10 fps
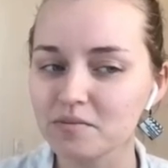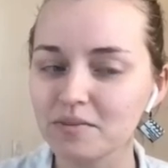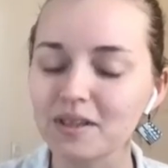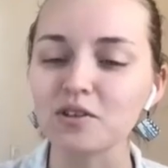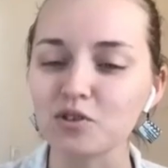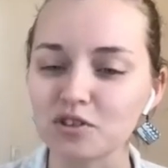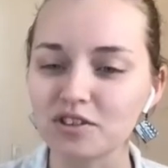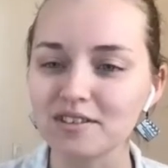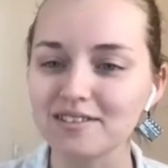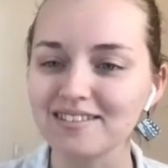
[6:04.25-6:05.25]
but that's
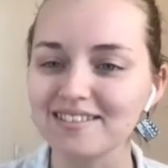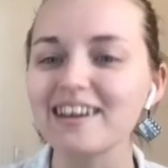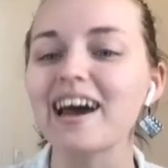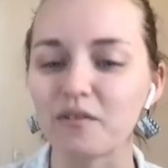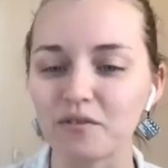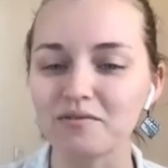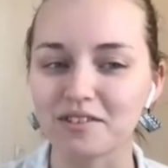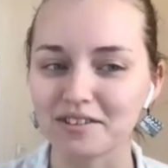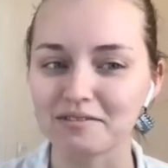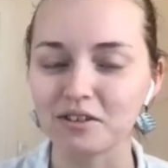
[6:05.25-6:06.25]
just how
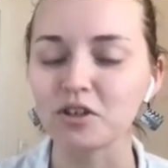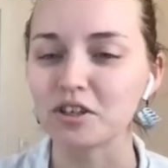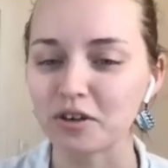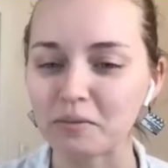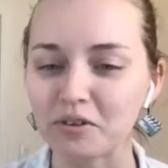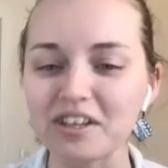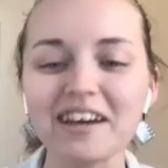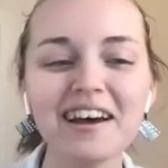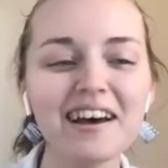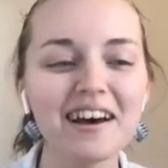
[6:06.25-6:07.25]
the cookie crumbled.
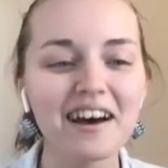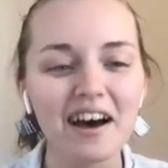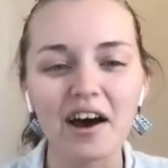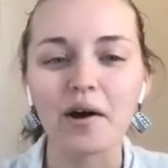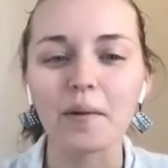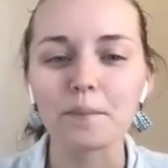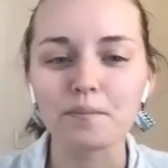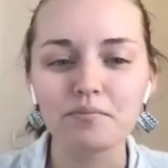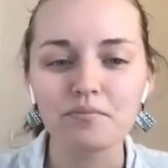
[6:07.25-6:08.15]
Um,